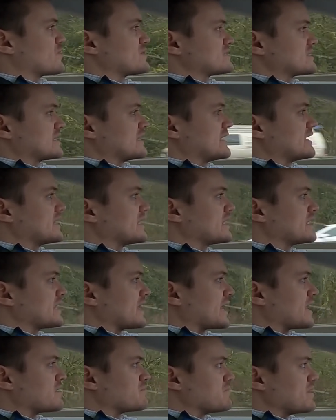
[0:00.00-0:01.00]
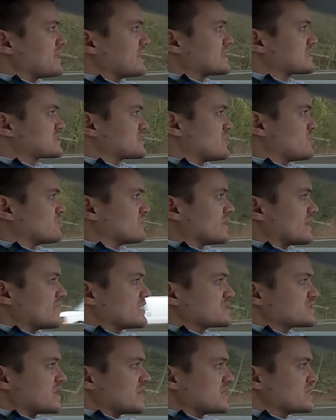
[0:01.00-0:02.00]
get in and make its own lane
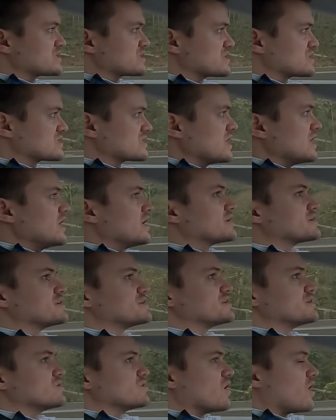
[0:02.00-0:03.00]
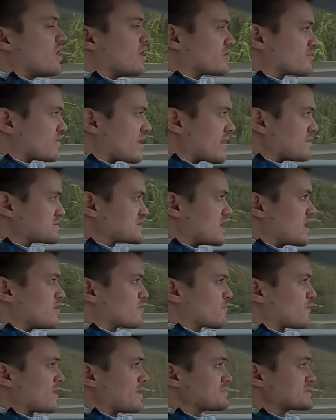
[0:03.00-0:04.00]
changes, to do on-ramps,
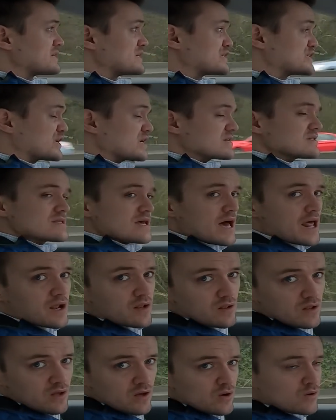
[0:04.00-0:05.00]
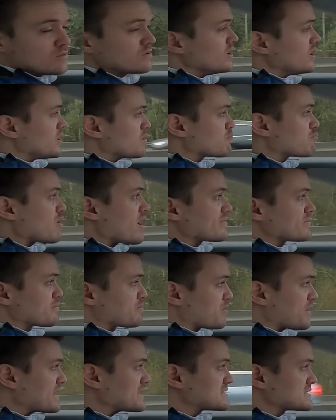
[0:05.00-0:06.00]
off-ramps, and just that alone brought the
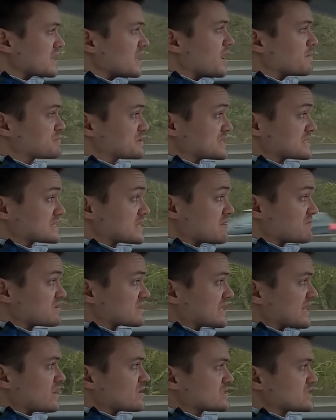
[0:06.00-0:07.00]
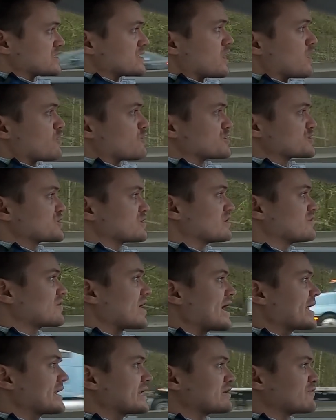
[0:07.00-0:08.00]
price up to $7,000. So they've
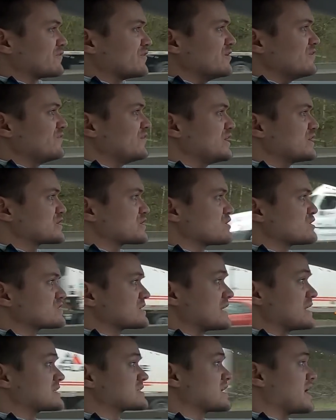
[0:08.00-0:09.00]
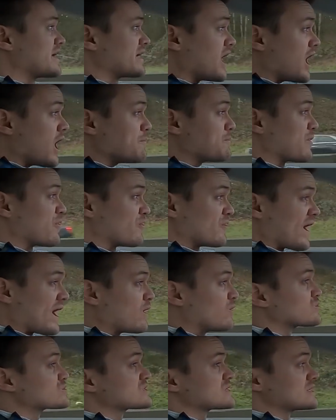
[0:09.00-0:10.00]
added a few features and it's gone up
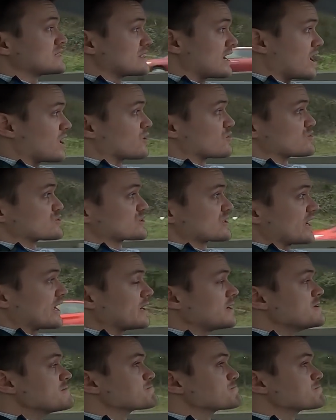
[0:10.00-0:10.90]
$1,000, okay?